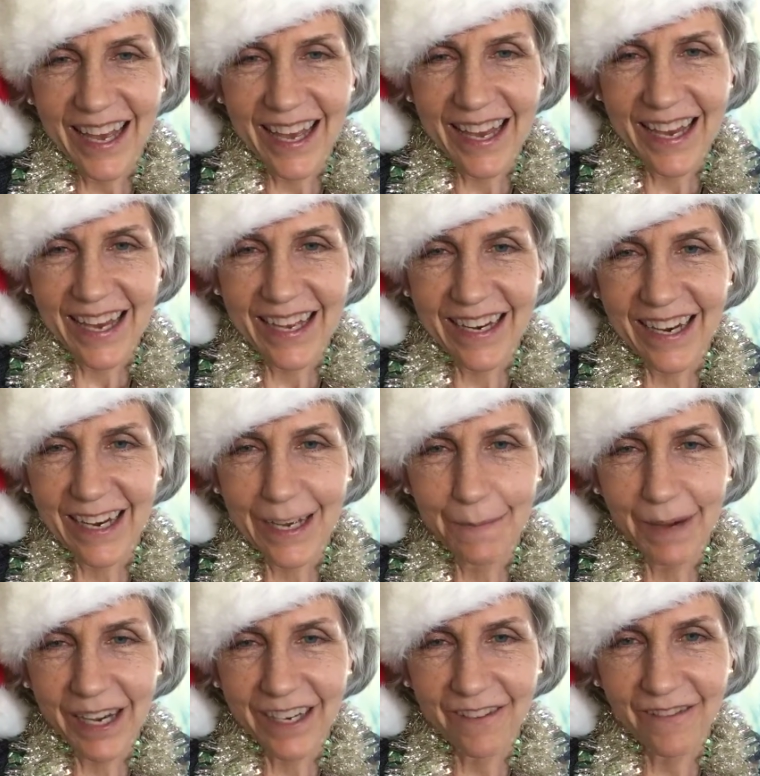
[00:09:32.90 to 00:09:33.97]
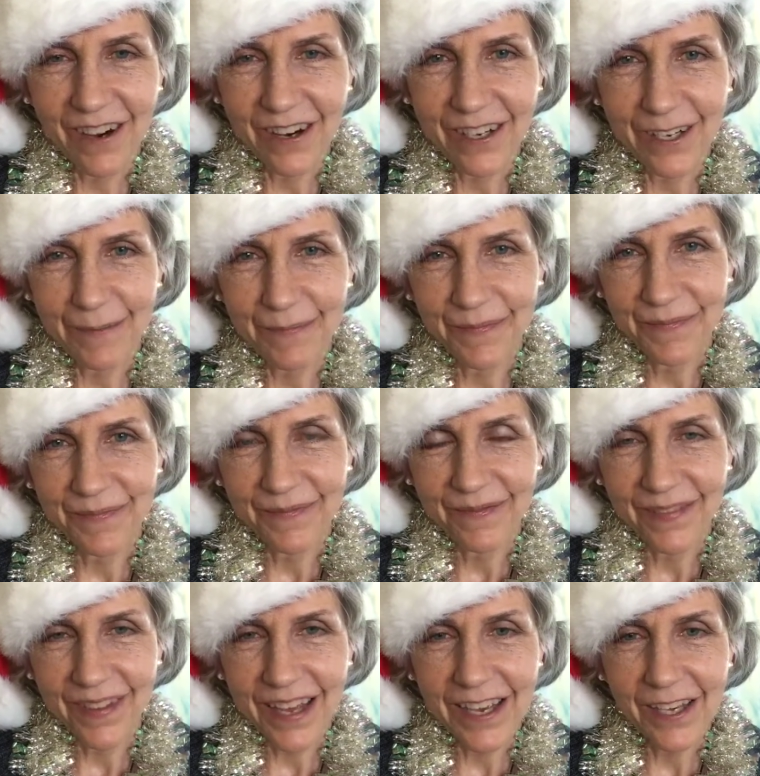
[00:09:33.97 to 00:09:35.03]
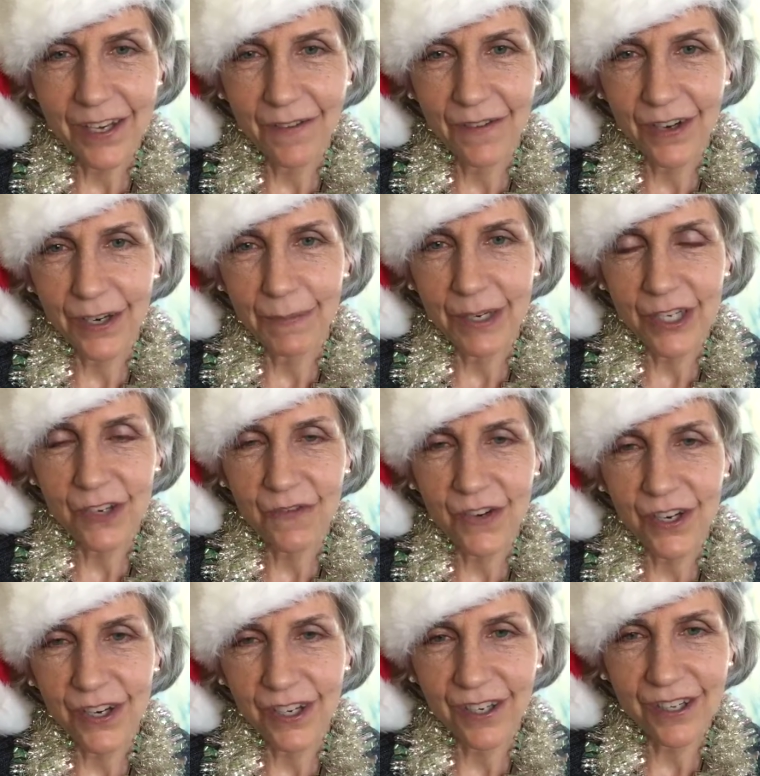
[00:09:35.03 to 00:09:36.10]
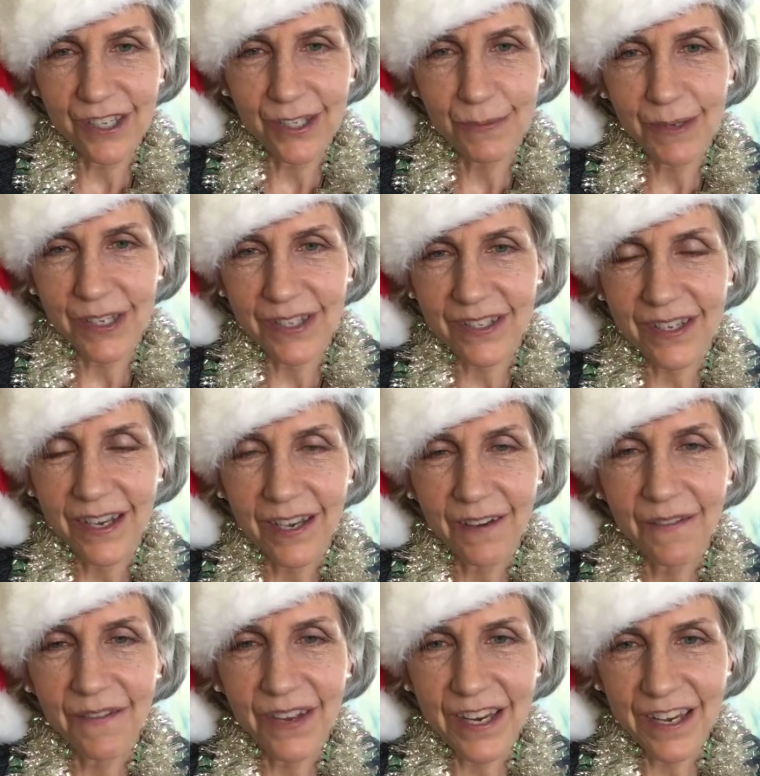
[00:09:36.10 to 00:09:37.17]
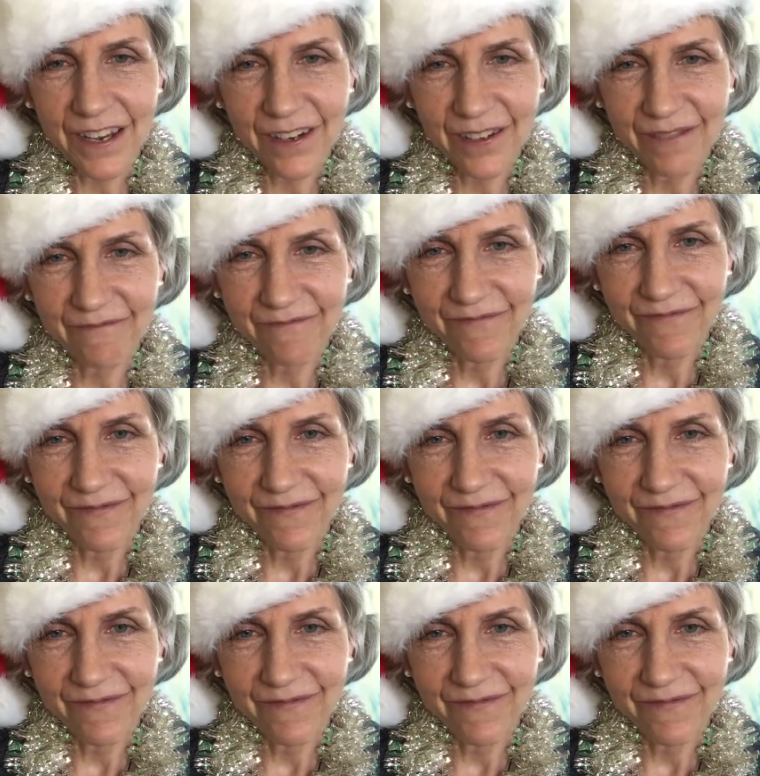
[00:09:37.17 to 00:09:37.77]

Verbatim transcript: And hi, Mike, welcome. Thank you very much for your Christmas video.